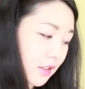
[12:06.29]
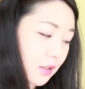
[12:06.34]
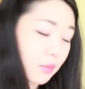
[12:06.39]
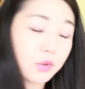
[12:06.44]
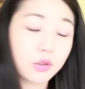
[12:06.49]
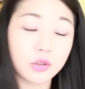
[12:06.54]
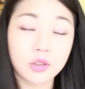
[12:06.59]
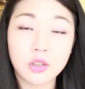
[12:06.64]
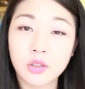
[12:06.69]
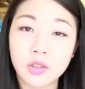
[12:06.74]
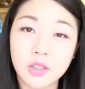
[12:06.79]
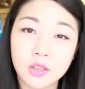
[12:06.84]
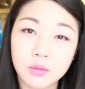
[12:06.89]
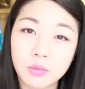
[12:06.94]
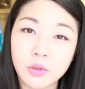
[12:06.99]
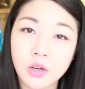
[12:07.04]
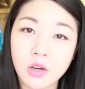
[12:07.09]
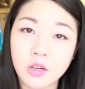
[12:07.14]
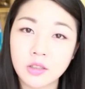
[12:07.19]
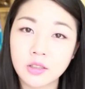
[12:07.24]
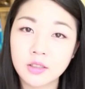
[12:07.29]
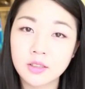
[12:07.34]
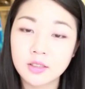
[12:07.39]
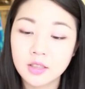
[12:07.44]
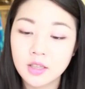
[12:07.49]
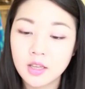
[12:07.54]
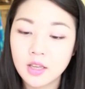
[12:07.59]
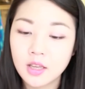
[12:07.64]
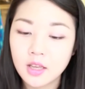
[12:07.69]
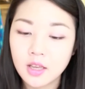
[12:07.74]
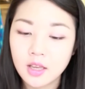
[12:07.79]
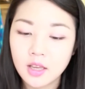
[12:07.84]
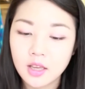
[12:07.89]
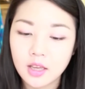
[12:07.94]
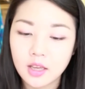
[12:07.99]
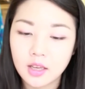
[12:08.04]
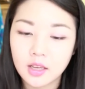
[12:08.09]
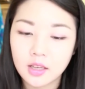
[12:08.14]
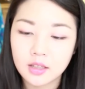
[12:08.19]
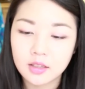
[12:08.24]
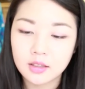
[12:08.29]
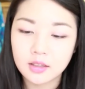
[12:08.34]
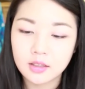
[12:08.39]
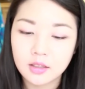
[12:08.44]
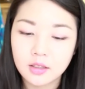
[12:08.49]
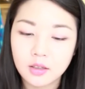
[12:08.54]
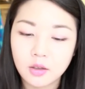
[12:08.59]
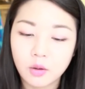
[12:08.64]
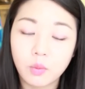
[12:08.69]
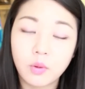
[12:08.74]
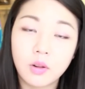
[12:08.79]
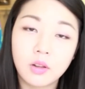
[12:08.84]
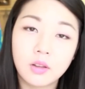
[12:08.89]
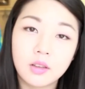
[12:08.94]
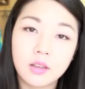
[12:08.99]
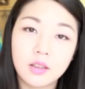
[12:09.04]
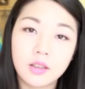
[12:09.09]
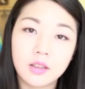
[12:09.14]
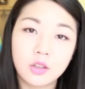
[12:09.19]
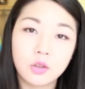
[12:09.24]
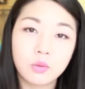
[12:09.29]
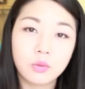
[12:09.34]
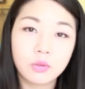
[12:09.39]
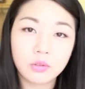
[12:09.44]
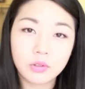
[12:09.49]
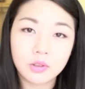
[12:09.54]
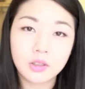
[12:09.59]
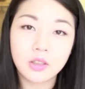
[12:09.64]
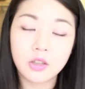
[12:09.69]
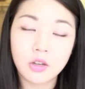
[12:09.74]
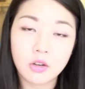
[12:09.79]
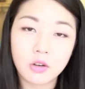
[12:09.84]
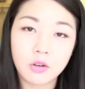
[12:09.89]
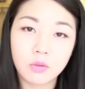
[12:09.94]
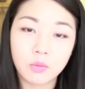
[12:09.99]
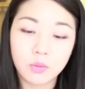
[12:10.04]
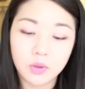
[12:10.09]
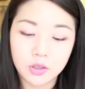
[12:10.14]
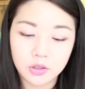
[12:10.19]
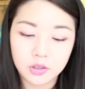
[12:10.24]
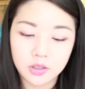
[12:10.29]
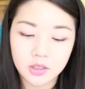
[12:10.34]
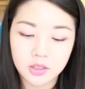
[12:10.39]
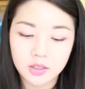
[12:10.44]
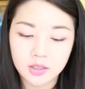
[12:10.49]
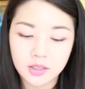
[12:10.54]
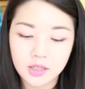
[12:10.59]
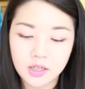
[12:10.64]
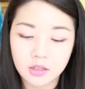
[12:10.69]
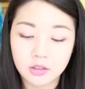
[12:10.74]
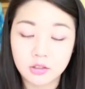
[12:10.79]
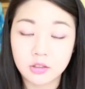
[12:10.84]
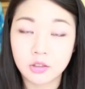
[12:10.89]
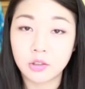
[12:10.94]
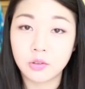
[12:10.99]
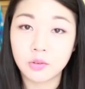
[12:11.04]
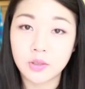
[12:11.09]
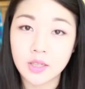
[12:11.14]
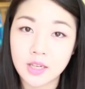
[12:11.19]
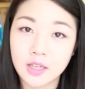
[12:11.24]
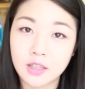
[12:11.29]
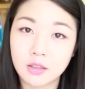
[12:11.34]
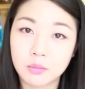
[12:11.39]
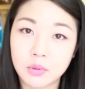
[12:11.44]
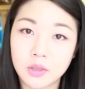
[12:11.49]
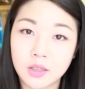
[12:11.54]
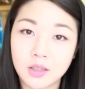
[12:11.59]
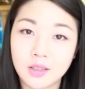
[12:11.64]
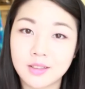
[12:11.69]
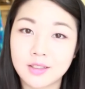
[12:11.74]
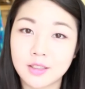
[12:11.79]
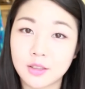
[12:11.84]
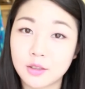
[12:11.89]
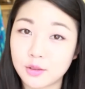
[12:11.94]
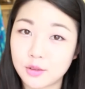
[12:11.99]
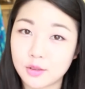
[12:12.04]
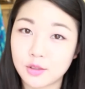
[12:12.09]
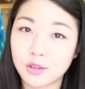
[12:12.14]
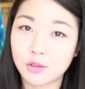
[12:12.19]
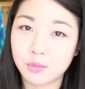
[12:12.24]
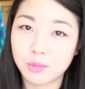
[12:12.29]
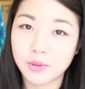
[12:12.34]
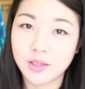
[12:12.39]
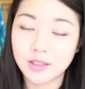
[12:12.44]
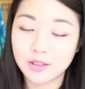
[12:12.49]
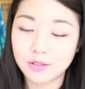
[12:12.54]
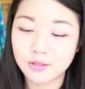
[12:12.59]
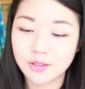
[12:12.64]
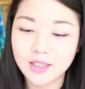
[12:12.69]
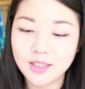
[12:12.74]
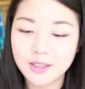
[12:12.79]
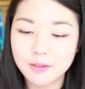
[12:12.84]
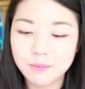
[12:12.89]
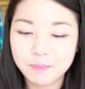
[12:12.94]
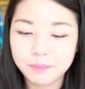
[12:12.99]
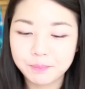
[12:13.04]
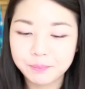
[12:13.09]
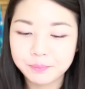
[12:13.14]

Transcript: some new Korean products. And, well, you won't really know what you're gonna get until you get it, but it's a good surprise, right?